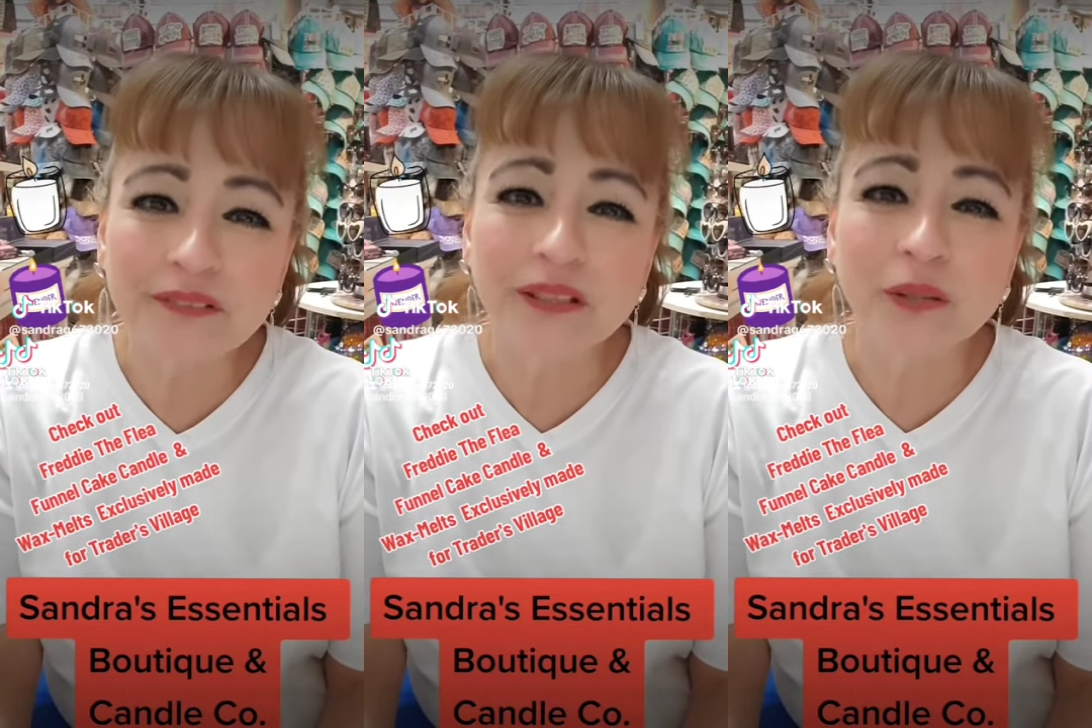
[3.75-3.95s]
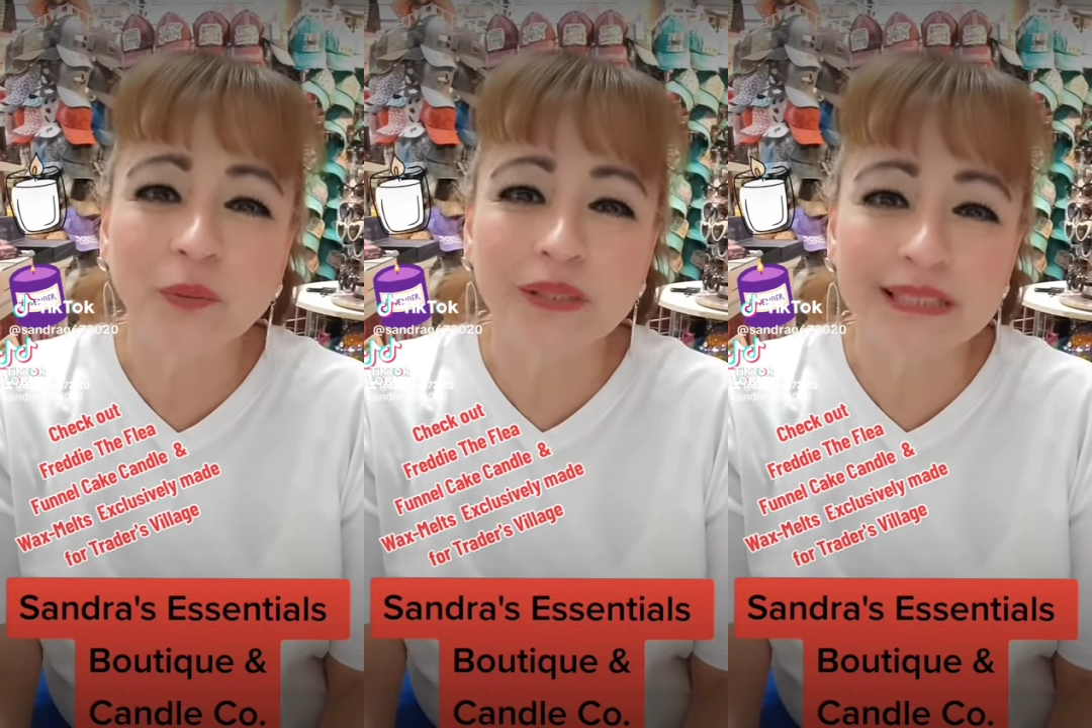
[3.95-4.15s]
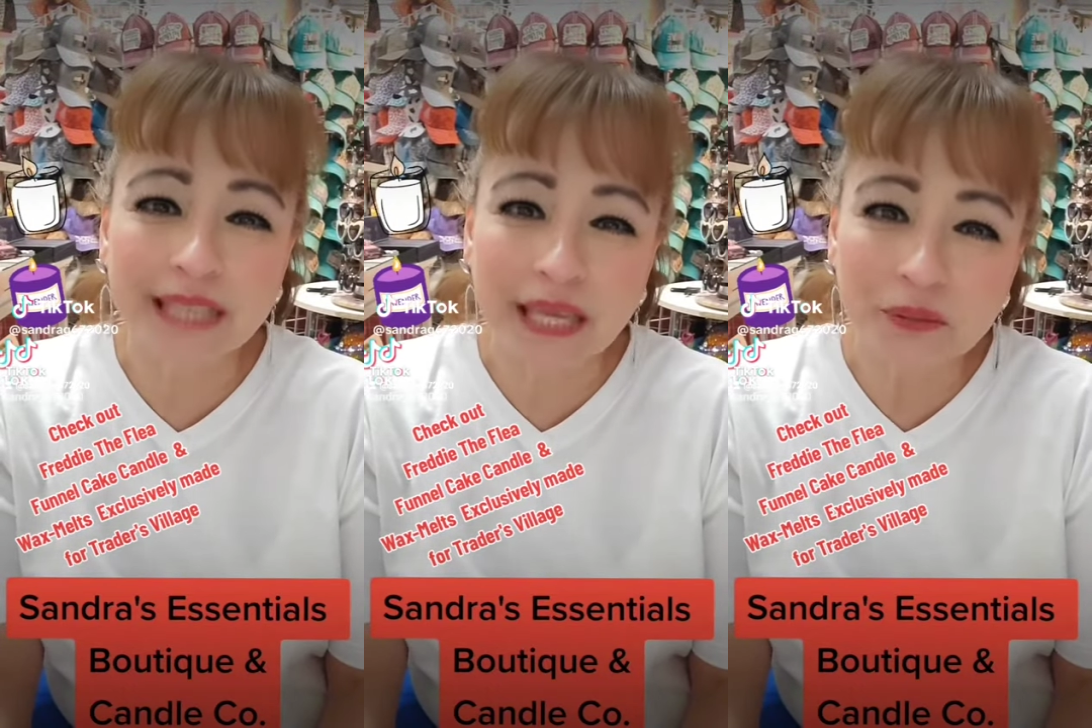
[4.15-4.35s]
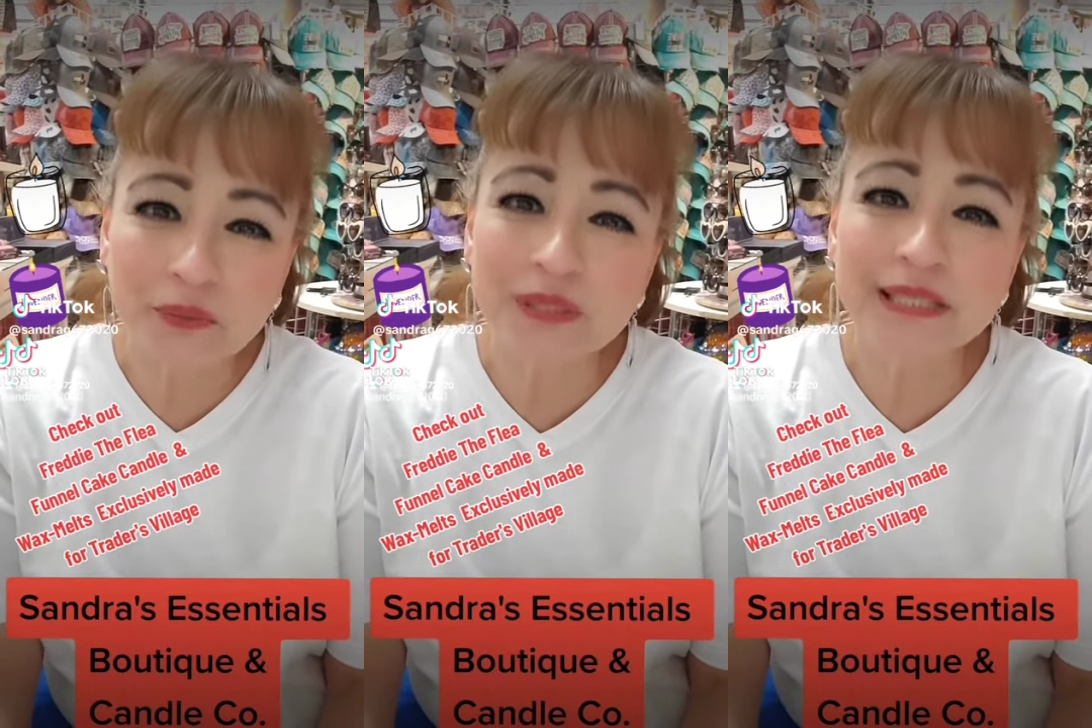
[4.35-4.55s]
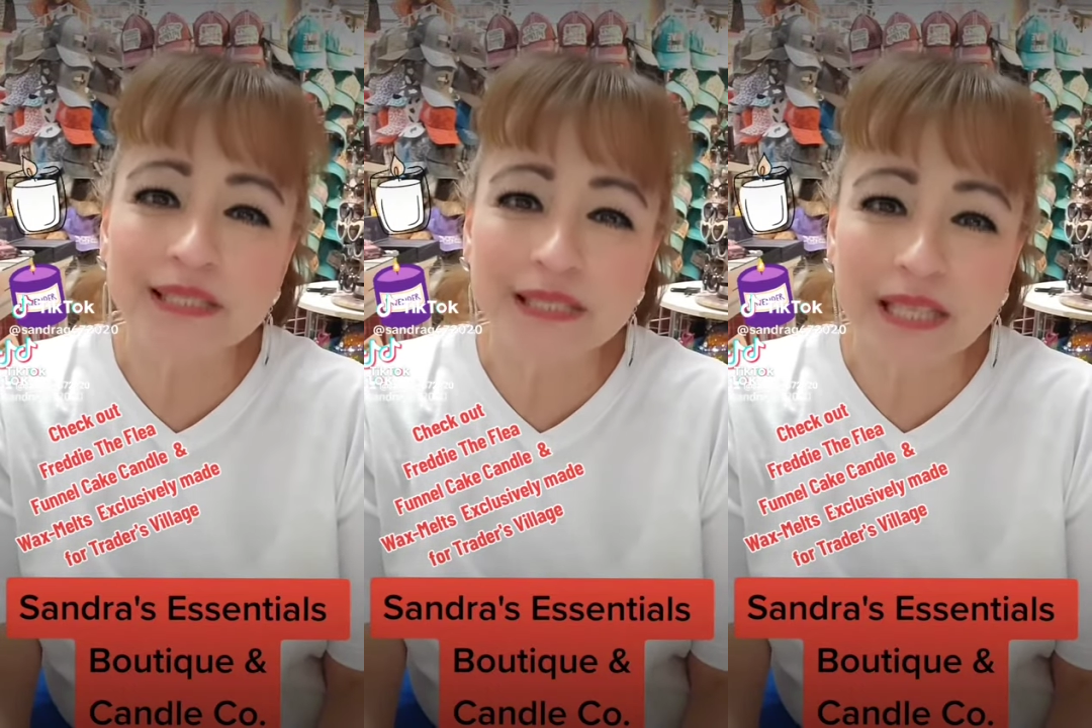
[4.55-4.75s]
with
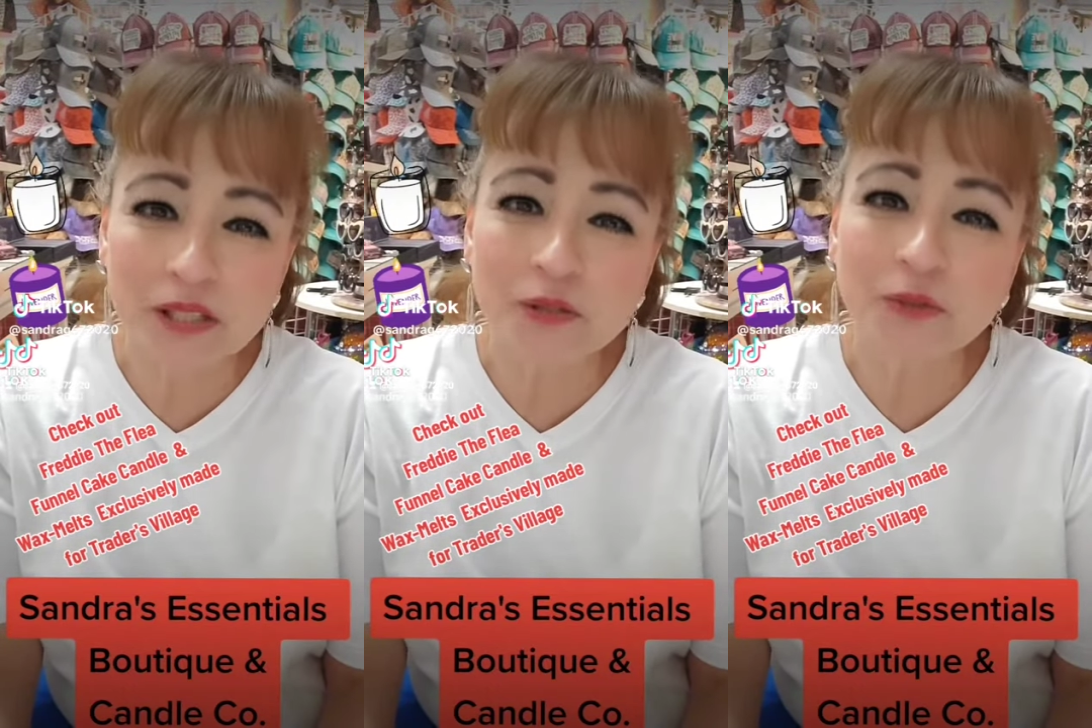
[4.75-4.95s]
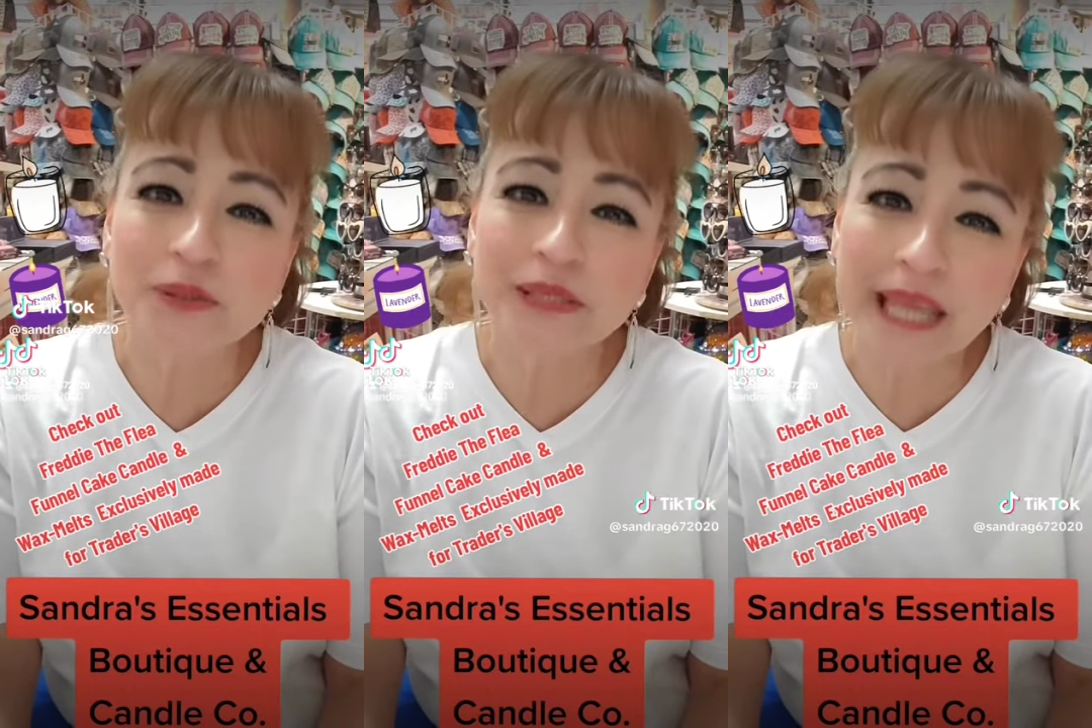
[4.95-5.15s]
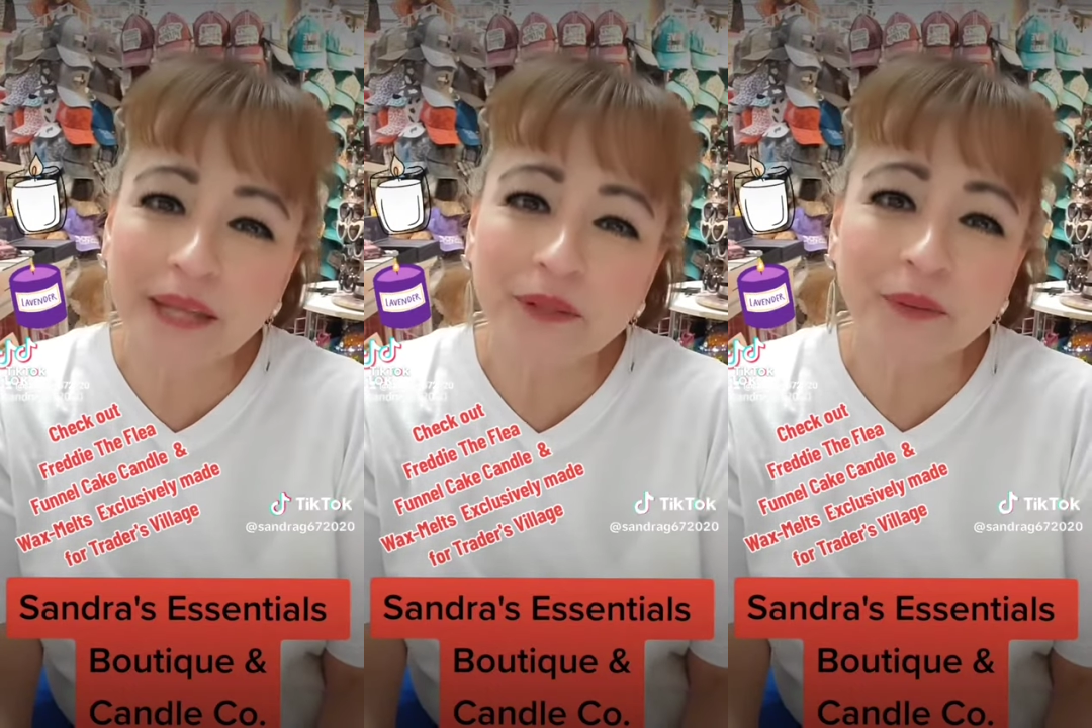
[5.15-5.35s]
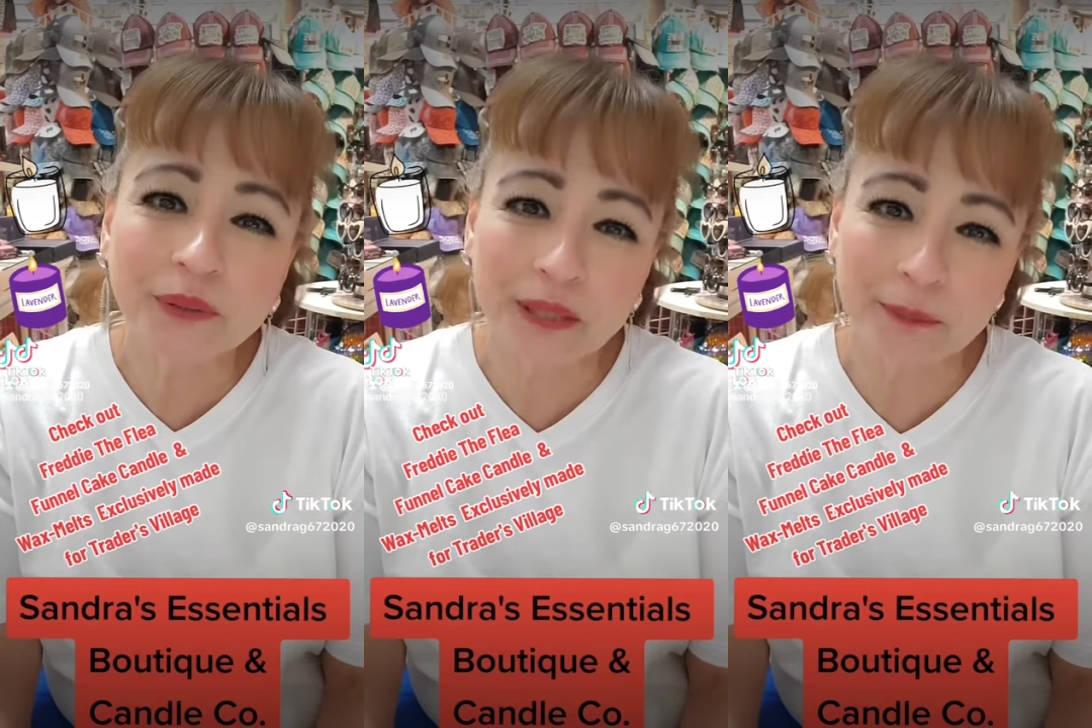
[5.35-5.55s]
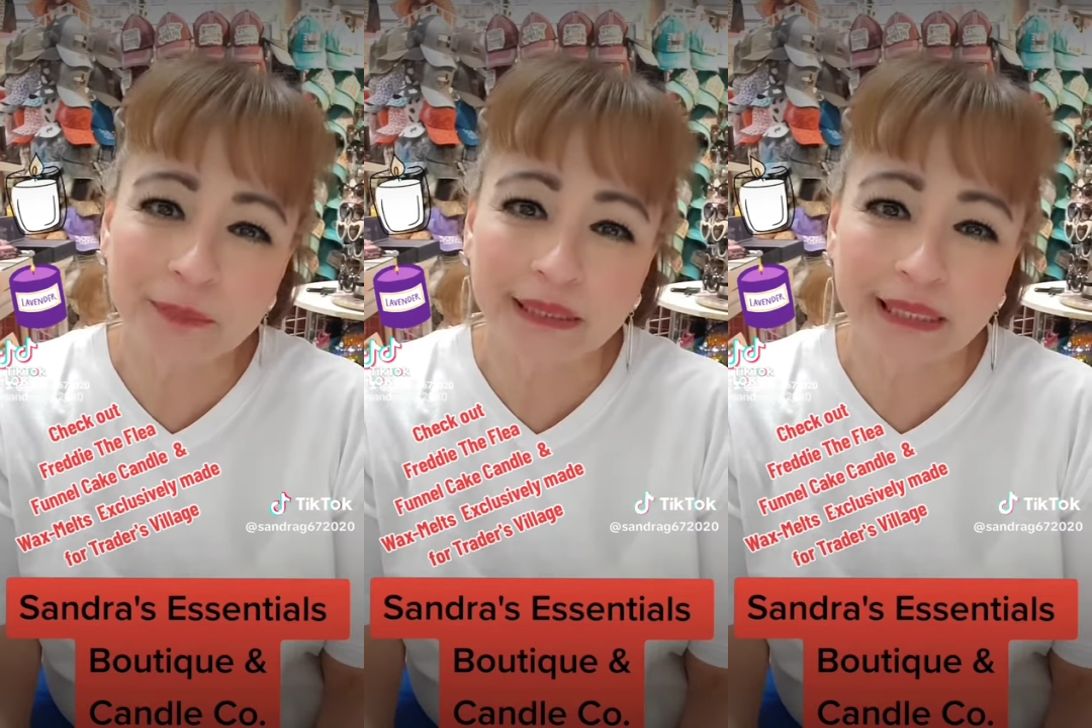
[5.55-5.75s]
Sandra's Essentials Candle
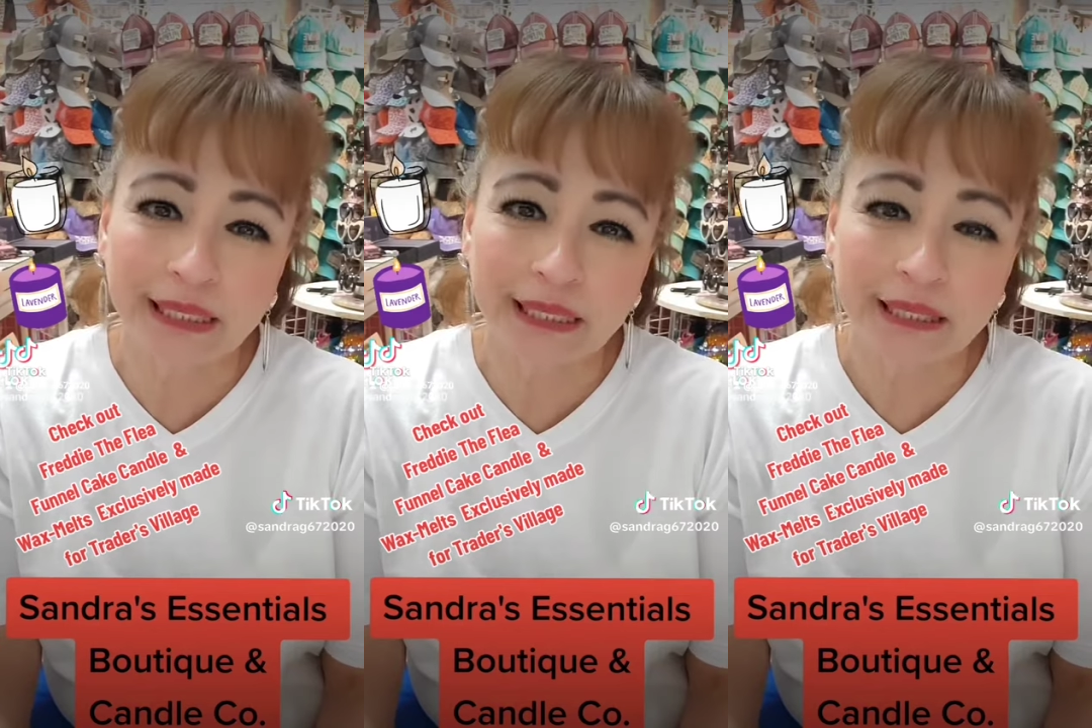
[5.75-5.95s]
Company.